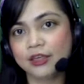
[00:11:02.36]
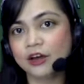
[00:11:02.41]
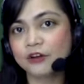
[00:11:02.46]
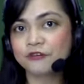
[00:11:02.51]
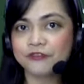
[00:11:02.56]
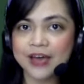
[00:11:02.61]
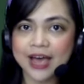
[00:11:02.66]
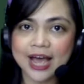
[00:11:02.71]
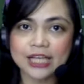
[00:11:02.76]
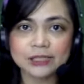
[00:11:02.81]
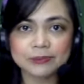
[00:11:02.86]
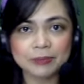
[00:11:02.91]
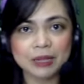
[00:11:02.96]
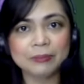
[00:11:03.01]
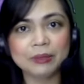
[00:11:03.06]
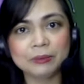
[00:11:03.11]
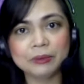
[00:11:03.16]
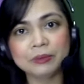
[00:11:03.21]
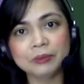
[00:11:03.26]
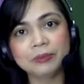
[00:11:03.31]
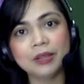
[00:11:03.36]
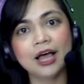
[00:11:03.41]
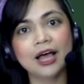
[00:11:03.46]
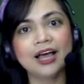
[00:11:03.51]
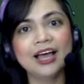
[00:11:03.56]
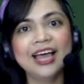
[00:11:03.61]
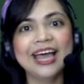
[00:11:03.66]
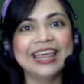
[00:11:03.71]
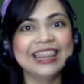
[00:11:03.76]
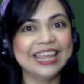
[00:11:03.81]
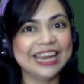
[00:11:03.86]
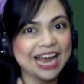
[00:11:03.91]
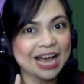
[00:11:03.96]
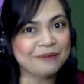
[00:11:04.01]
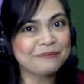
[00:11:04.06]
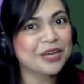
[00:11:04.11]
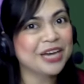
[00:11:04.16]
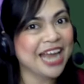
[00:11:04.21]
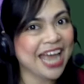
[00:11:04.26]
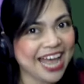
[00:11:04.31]
they're fast, blah, blah, blah, blah, blah. Then
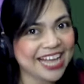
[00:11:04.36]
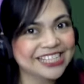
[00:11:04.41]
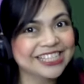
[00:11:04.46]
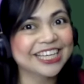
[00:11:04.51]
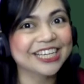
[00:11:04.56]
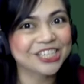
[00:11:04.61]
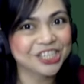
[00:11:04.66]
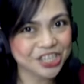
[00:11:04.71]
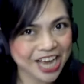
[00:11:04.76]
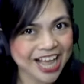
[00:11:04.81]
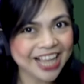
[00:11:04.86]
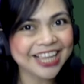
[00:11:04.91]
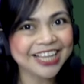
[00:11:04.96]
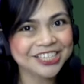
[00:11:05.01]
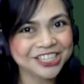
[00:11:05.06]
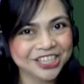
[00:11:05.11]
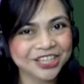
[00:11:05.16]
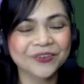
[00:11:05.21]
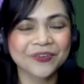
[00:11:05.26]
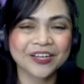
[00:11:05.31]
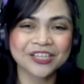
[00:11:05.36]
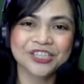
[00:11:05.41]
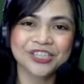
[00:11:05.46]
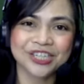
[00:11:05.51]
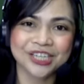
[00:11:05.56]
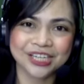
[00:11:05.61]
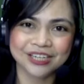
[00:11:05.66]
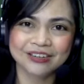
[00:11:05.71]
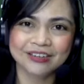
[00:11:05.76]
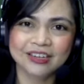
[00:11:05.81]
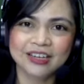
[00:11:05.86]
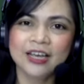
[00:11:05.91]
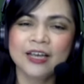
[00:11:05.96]
I'm going to ask a challenging question.